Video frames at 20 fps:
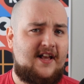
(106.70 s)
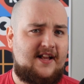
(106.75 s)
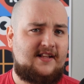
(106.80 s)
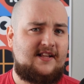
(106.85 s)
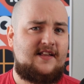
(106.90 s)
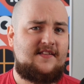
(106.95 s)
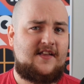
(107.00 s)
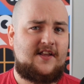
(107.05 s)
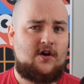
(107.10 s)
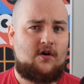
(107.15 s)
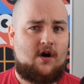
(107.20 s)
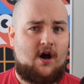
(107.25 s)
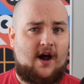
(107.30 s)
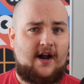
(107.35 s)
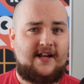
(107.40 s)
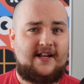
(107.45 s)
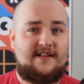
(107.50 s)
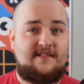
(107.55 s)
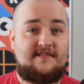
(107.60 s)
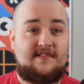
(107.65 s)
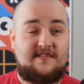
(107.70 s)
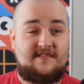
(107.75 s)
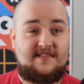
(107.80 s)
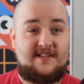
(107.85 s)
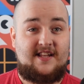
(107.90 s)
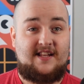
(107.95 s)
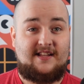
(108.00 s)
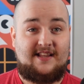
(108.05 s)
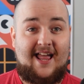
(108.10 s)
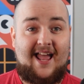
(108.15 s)
likely that your audience is
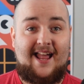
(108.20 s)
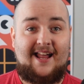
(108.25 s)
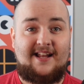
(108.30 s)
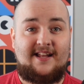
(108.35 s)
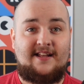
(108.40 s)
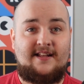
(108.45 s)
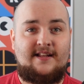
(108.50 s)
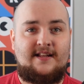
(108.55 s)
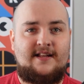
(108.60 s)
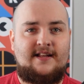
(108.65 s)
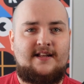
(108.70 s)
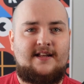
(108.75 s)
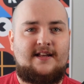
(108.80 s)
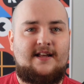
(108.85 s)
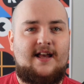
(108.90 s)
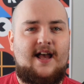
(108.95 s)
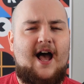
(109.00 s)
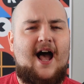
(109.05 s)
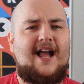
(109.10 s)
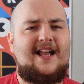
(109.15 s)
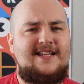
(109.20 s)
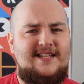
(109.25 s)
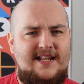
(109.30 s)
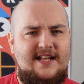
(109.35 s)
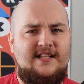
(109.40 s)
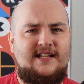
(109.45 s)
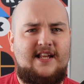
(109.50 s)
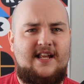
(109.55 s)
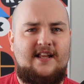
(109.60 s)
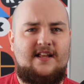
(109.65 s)
seeing lag.
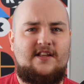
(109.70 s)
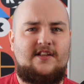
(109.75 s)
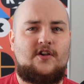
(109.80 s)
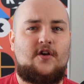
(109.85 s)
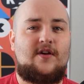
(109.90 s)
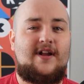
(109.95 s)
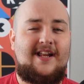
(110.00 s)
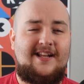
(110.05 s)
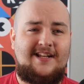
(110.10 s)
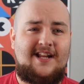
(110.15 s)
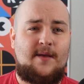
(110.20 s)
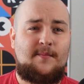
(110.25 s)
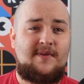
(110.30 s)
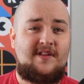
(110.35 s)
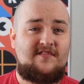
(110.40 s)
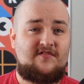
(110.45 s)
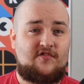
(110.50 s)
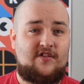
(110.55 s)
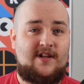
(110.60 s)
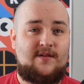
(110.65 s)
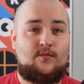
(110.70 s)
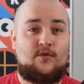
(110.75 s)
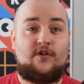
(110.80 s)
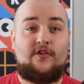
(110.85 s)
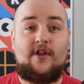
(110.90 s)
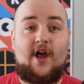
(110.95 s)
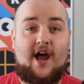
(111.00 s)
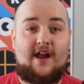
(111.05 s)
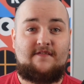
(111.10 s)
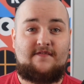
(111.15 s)
Ideally, your incoming stream will
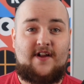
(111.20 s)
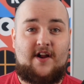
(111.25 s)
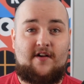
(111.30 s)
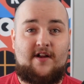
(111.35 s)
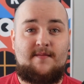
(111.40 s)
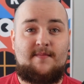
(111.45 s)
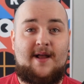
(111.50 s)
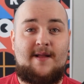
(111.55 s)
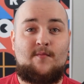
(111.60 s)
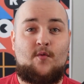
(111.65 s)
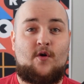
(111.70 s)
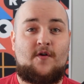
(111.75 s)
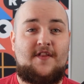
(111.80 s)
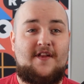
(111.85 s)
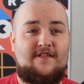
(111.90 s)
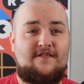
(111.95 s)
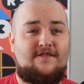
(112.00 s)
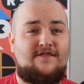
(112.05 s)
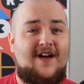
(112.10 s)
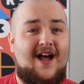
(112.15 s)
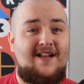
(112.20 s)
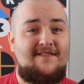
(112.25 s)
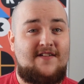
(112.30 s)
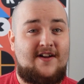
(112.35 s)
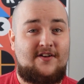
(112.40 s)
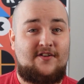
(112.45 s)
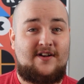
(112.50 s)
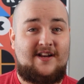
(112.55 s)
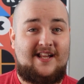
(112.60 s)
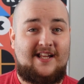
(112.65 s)
not vary by more than
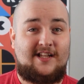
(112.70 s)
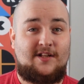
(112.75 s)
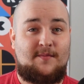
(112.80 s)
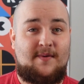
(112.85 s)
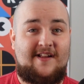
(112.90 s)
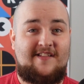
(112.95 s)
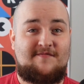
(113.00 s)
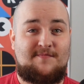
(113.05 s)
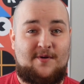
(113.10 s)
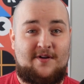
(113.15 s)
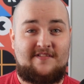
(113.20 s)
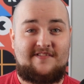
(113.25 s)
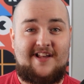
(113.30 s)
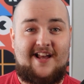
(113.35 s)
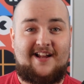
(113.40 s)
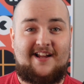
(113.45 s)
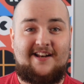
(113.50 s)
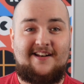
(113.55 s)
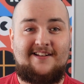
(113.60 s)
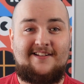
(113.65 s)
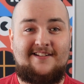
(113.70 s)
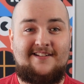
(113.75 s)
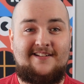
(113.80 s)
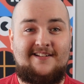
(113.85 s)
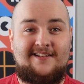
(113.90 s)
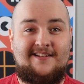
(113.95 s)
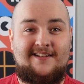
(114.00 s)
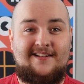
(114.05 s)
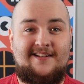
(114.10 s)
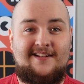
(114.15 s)
500 kilobytes per second.
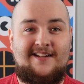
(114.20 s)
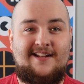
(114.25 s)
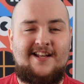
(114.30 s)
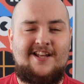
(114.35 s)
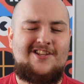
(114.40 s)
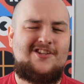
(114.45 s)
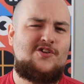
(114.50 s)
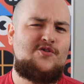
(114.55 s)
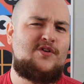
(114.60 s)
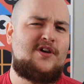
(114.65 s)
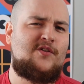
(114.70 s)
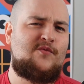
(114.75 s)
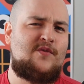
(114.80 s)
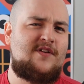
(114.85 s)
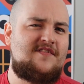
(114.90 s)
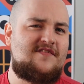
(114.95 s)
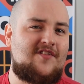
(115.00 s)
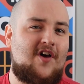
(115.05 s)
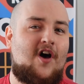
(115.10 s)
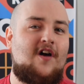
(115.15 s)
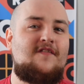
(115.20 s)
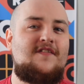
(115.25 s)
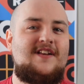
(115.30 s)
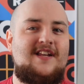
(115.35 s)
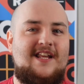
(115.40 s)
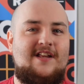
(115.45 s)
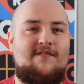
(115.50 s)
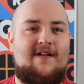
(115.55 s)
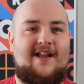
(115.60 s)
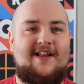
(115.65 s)
You can resolve an
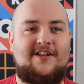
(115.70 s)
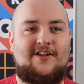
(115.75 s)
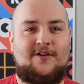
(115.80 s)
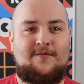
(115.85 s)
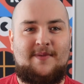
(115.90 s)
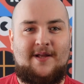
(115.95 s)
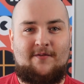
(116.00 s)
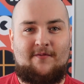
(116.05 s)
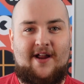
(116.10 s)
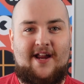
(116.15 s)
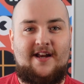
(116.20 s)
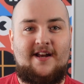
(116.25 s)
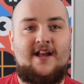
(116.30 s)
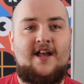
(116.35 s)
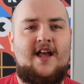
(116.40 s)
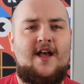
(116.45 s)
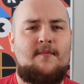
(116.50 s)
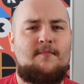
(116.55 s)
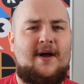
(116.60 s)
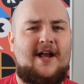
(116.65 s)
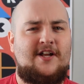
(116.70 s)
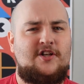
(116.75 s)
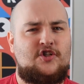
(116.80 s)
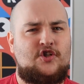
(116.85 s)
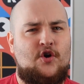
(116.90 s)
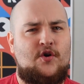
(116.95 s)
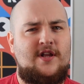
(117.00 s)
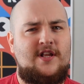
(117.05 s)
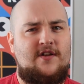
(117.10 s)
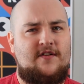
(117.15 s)
irregular bitrate by
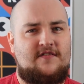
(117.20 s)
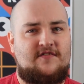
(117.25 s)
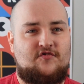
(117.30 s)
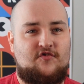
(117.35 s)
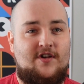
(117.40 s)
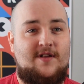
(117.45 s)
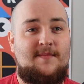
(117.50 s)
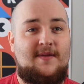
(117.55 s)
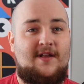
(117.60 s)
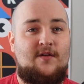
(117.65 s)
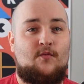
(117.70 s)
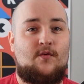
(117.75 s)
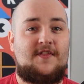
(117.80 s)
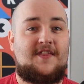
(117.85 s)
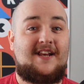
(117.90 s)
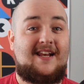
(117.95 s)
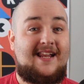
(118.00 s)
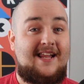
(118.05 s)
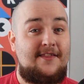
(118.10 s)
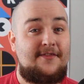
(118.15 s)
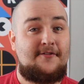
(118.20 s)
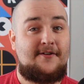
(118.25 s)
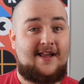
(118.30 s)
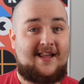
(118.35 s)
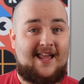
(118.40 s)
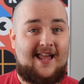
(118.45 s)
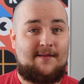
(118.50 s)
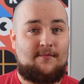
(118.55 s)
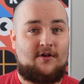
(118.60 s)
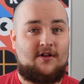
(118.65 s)
ensuring you're streaming with an
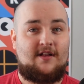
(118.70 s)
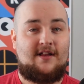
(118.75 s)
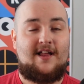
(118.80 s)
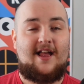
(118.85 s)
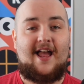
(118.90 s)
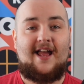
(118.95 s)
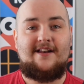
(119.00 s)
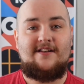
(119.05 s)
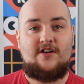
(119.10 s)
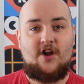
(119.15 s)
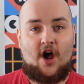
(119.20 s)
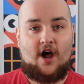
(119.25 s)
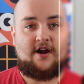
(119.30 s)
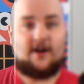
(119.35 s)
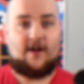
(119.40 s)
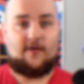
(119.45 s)
Ethernet cable and not